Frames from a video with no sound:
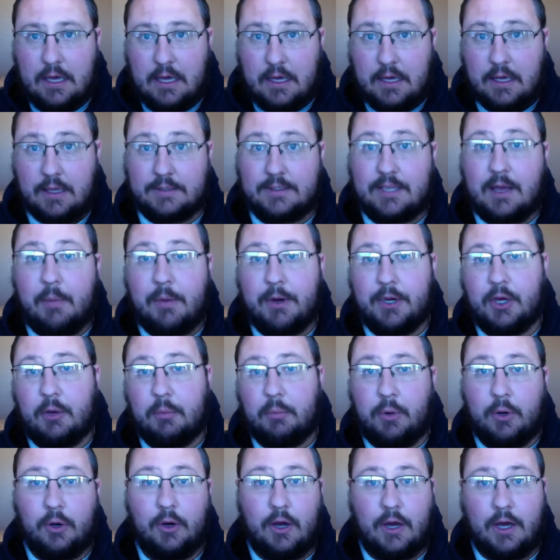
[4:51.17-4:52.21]
is somebody will
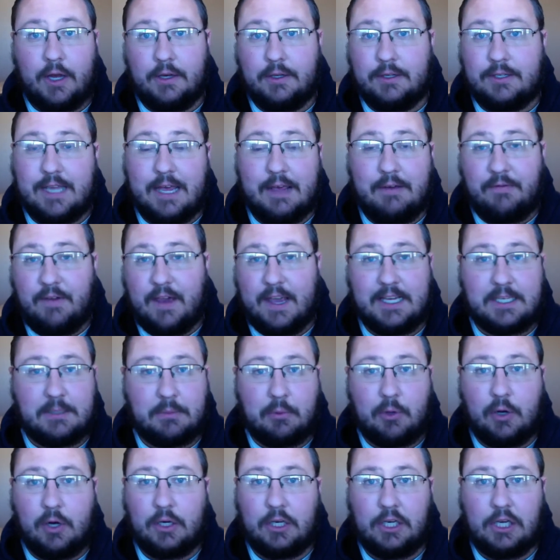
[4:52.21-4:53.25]
put on, say,
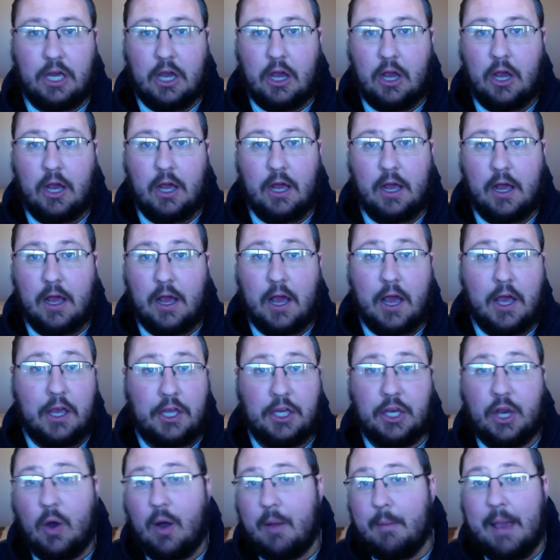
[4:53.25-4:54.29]
Facebook,
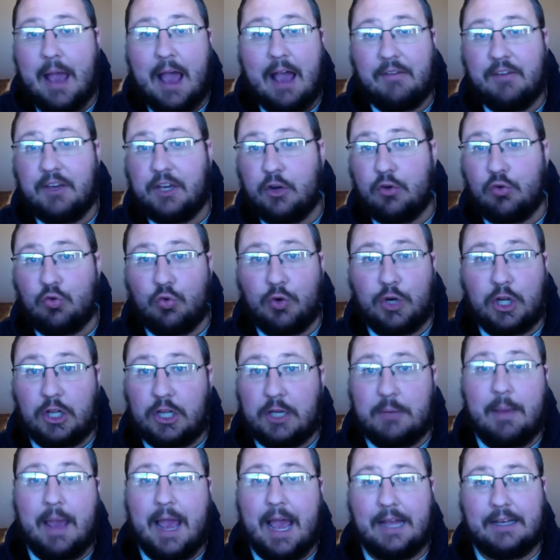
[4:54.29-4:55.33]
I'm having a
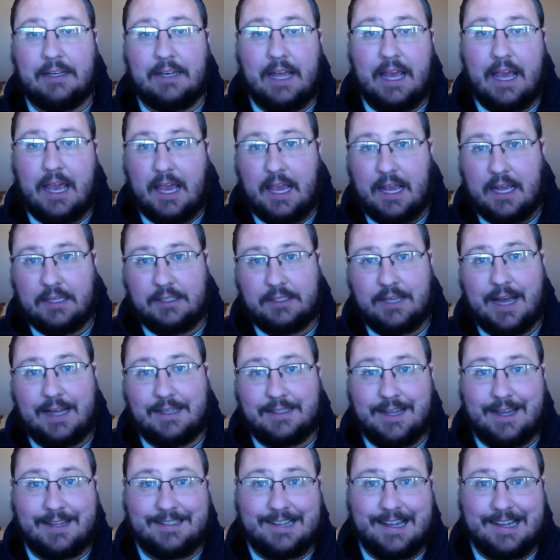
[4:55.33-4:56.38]
really bad day,
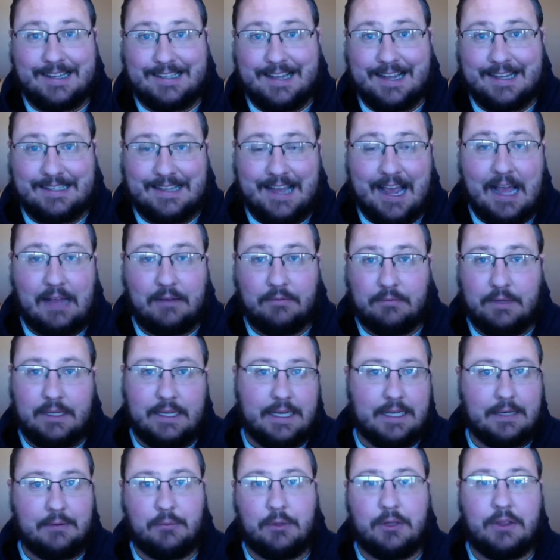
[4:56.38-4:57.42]

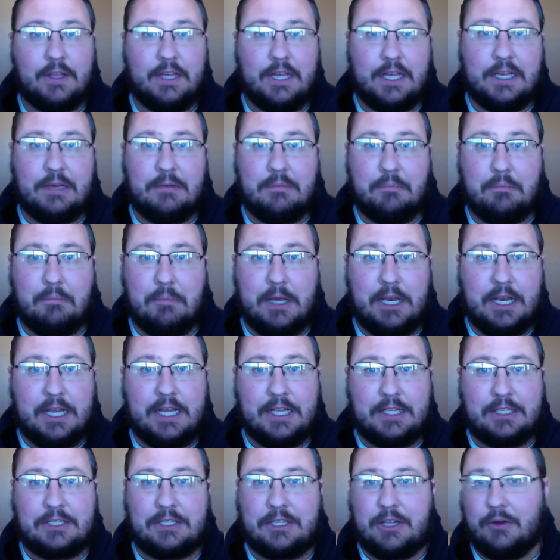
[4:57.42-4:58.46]
And within
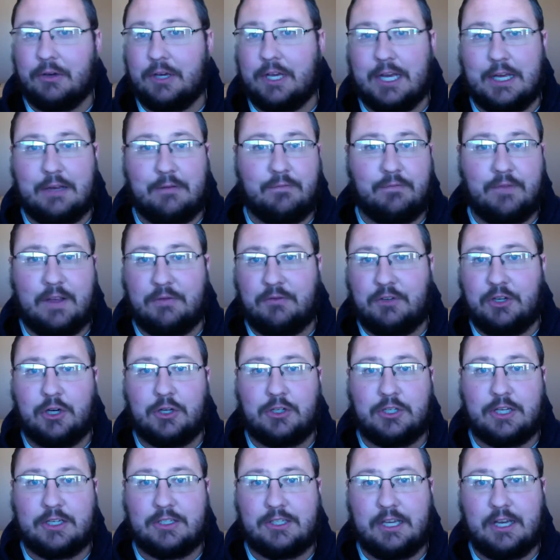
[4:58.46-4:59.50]
minutes, they'll get 50 or
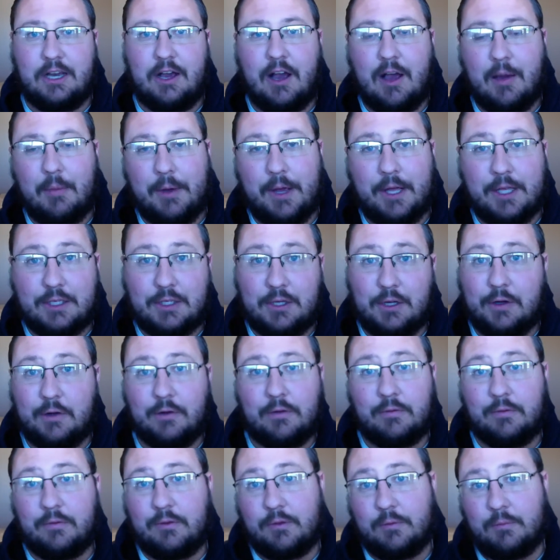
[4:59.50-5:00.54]
60 comments
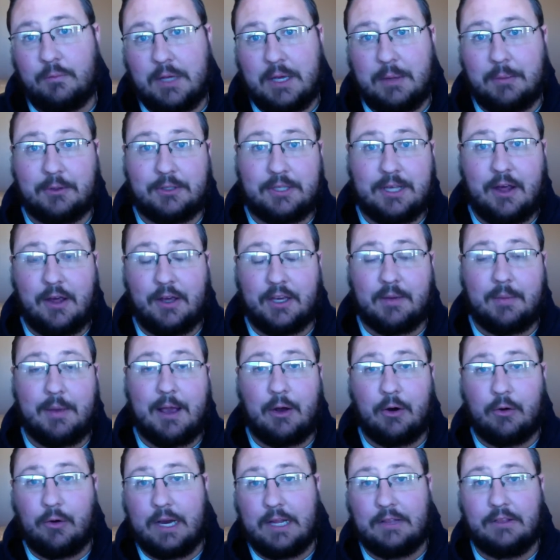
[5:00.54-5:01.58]
of people telling them how
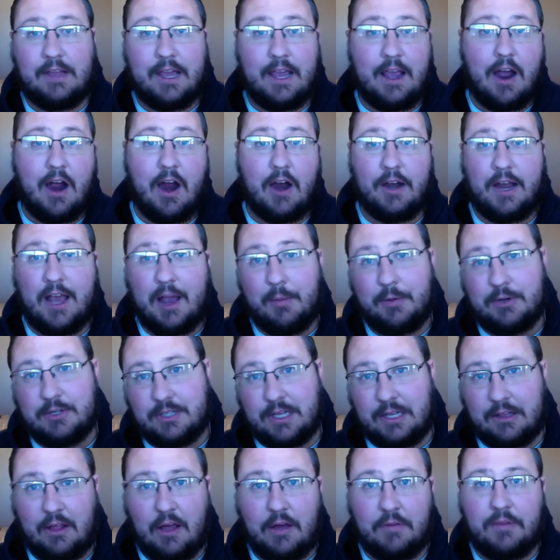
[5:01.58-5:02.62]
great they are and how much
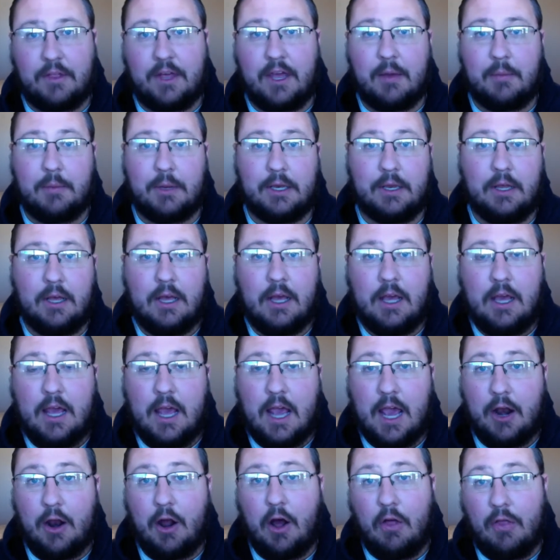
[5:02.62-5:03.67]
they love them
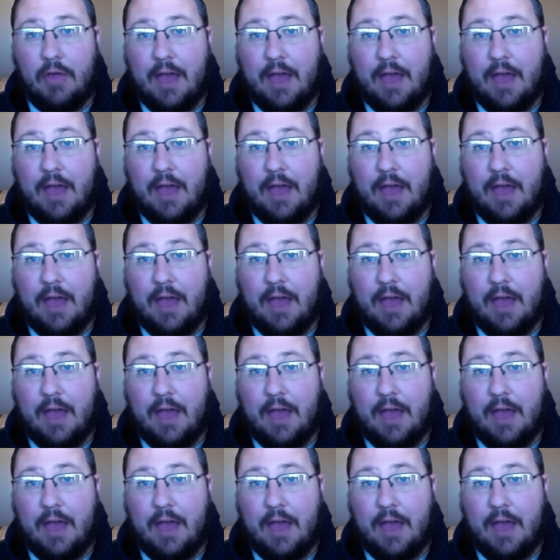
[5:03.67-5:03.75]
and all